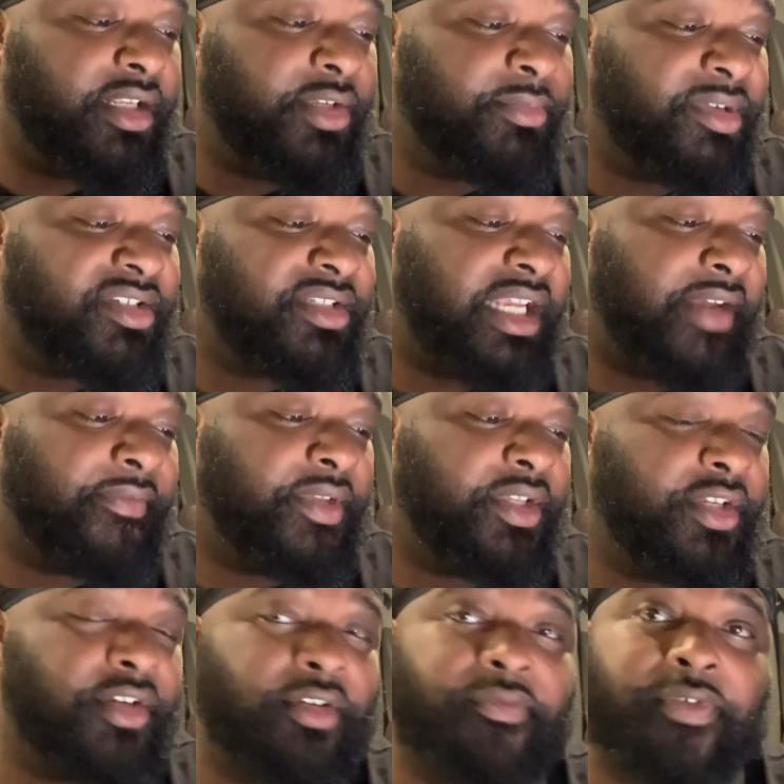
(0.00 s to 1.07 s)
You must have a
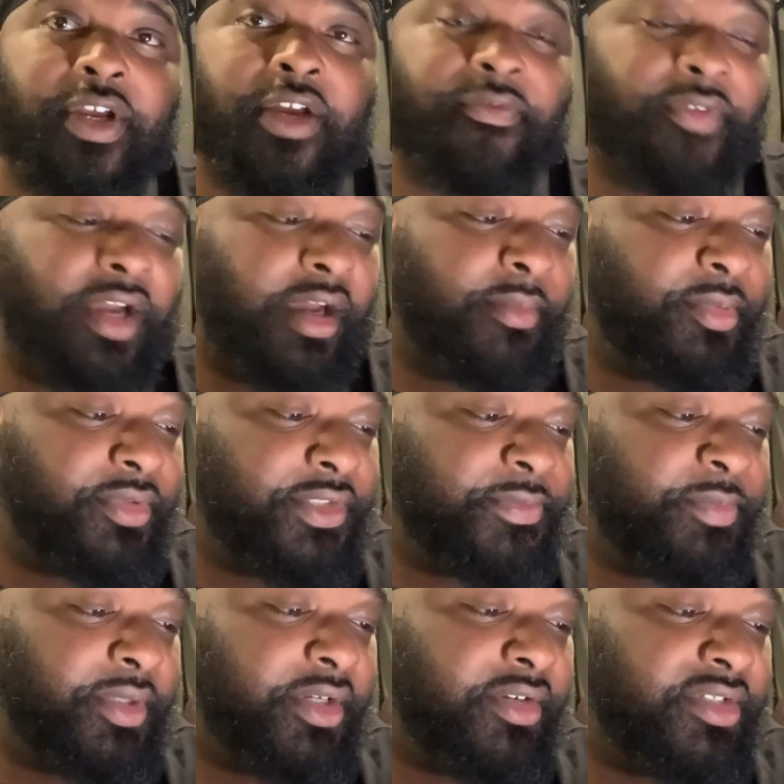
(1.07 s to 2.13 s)
year of verifiable
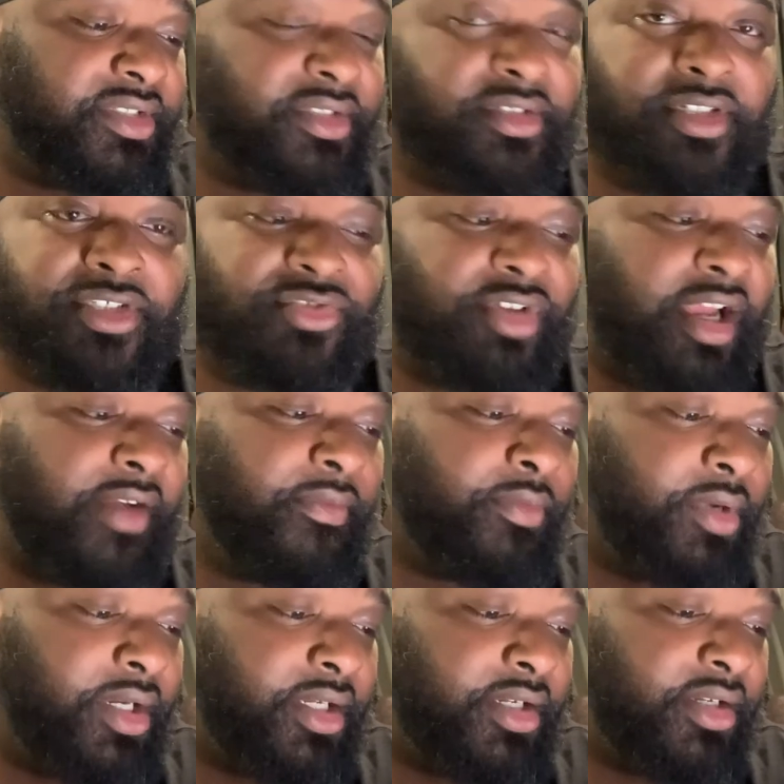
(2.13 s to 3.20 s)
experience, a good driving
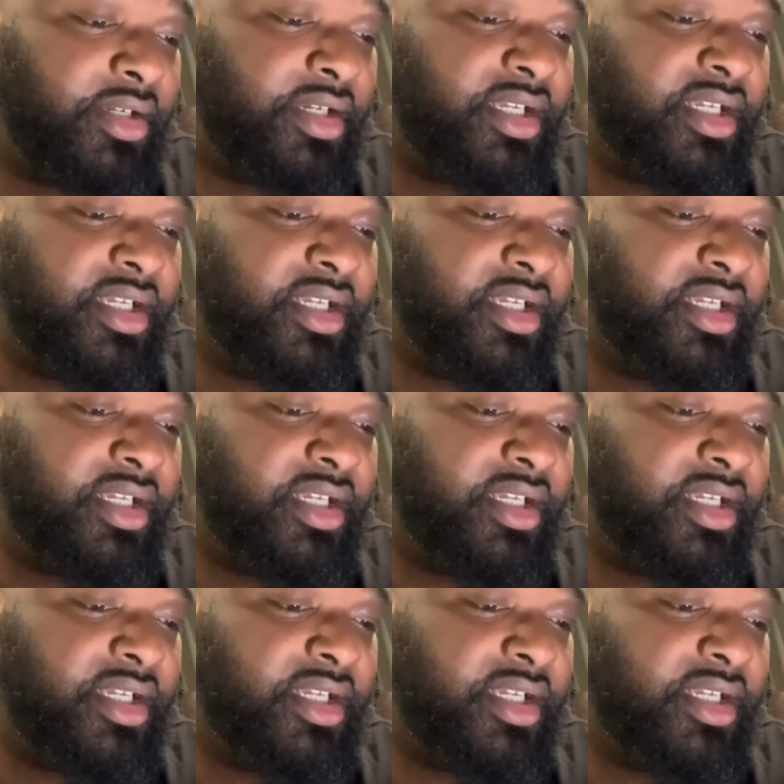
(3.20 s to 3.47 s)
record,